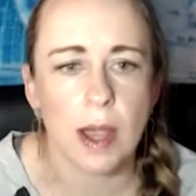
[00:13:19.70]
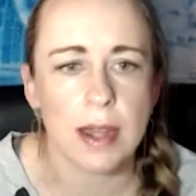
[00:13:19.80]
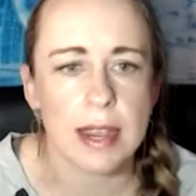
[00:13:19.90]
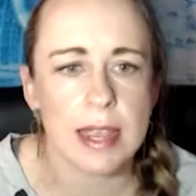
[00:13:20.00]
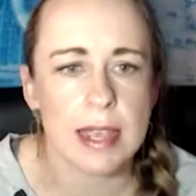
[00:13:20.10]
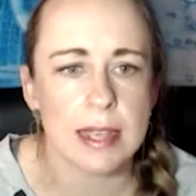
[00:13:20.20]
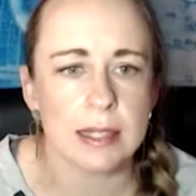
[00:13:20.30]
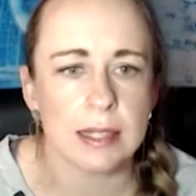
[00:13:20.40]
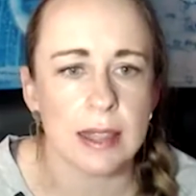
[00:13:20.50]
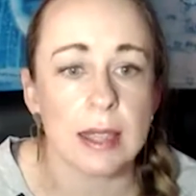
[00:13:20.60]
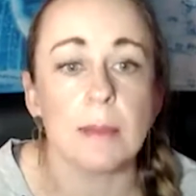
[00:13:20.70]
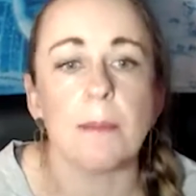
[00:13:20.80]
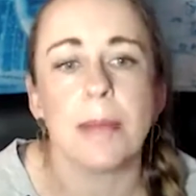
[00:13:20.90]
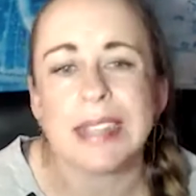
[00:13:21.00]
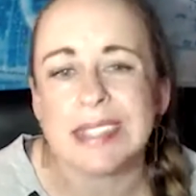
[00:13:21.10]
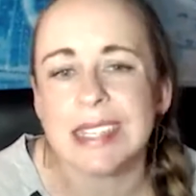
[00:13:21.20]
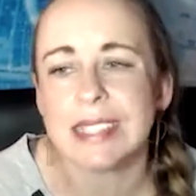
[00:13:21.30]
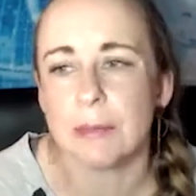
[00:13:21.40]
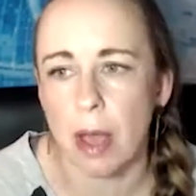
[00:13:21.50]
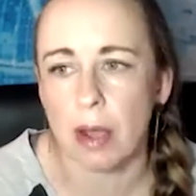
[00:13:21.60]
is the business
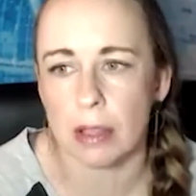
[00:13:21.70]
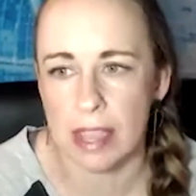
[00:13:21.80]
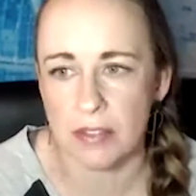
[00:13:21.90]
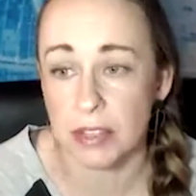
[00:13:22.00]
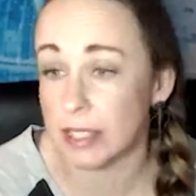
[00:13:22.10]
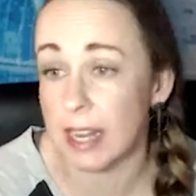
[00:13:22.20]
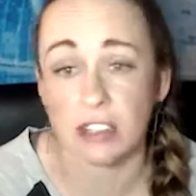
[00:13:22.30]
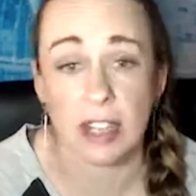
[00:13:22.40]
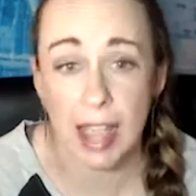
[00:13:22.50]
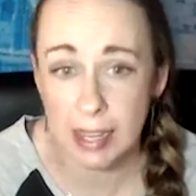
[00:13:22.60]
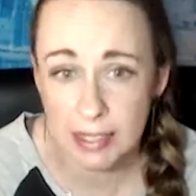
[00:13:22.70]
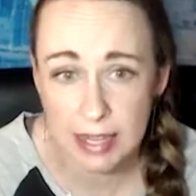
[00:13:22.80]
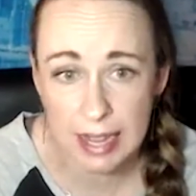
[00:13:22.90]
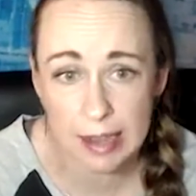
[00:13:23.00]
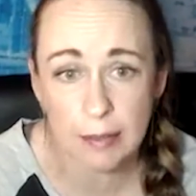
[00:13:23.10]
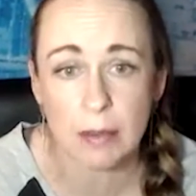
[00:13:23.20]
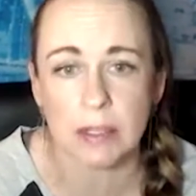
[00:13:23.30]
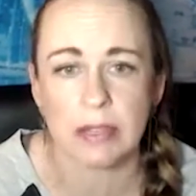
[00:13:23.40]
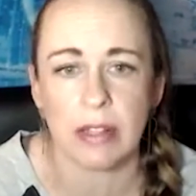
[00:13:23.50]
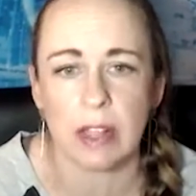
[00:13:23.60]
model canvas. It actually has a name. It was
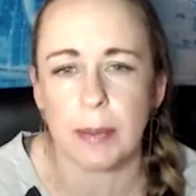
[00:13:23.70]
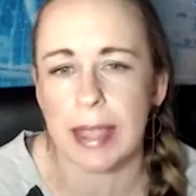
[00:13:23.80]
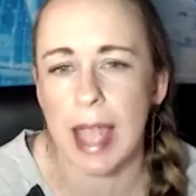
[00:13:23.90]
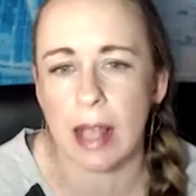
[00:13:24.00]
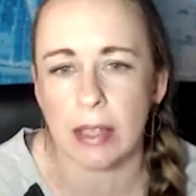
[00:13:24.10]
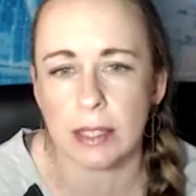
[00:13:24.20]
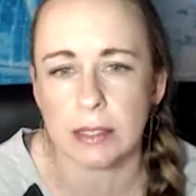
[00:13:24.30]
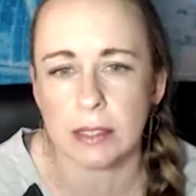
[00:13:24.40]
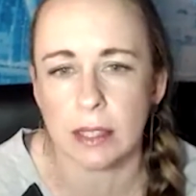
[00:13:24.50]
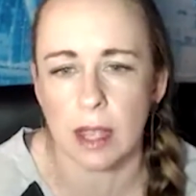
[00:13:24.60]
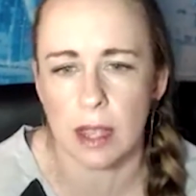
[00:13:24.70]
developed by Alex